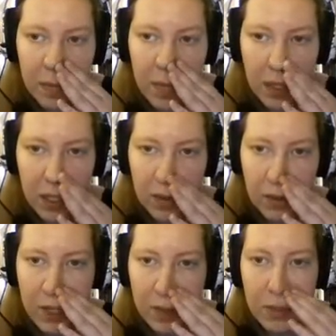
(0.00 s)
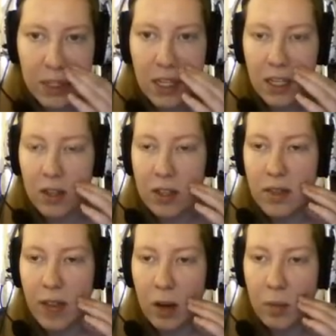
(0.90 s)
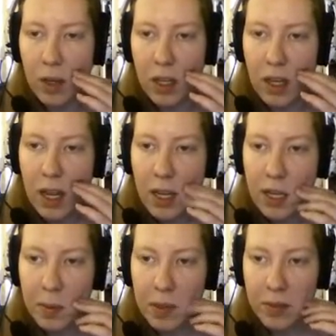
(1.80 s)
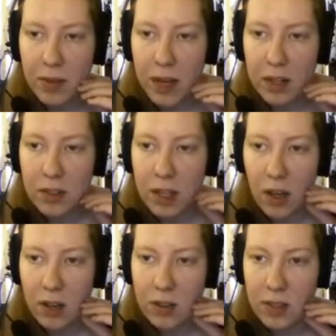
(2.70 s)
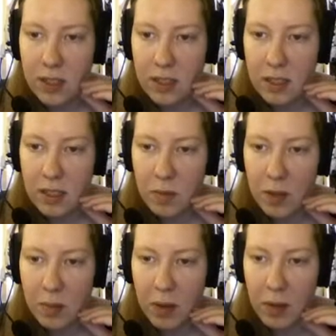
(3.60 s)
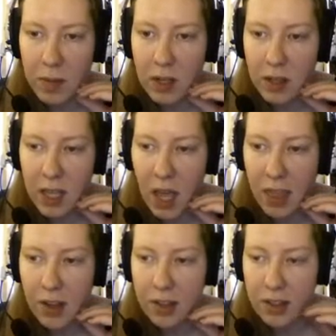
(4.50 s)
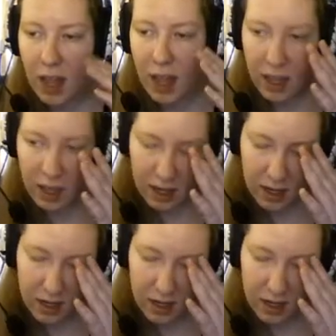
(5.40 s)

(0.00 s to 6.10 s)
That'll give you 10% increase of output. Now build a factory also next to the small apartment on the other side.